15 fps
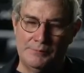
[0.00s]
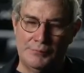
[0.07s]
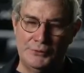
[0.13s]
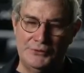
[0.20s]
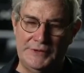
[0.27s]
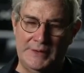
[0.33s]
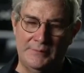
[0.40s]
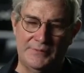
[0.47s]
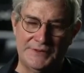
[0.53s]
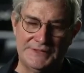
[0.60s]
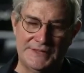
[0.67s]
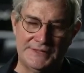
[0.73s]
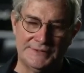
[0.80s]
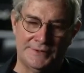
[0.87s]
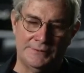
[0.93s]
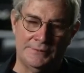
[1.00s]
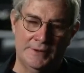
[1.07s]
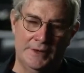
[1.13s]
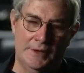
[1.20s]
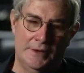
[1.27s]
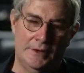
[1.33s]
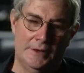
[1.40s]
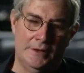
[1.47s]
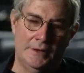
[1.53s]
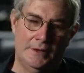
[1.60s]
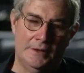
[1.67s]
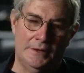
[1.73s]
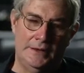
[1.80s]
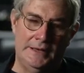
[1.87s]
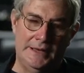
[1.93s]
put the emphasis on
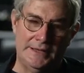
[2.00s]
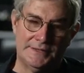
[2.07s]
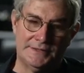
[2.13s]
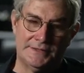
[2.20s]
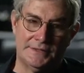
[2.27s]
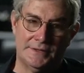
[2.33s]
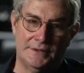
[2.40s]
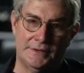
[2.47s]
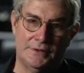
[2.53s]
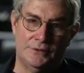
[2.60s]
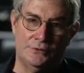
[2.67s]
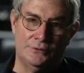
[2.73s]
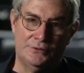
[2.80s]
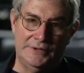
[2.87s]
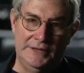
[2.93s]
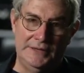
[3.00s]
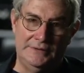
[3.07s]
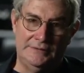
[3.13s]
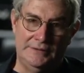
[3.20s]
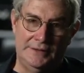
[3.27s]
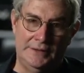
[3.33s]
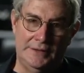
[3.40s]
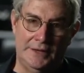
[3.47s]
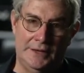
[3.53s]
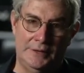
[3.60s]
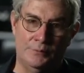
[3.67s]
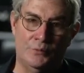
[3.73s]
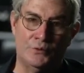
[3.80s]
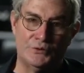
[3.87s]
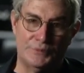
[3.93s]
less utility
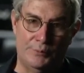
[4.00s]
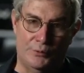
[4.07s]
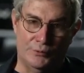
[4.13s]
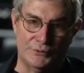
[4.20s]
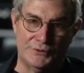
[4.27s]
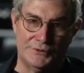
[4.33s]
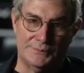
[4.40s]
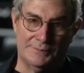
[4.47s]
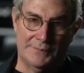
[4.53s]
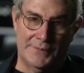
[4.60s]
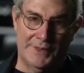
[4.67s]
and more sports.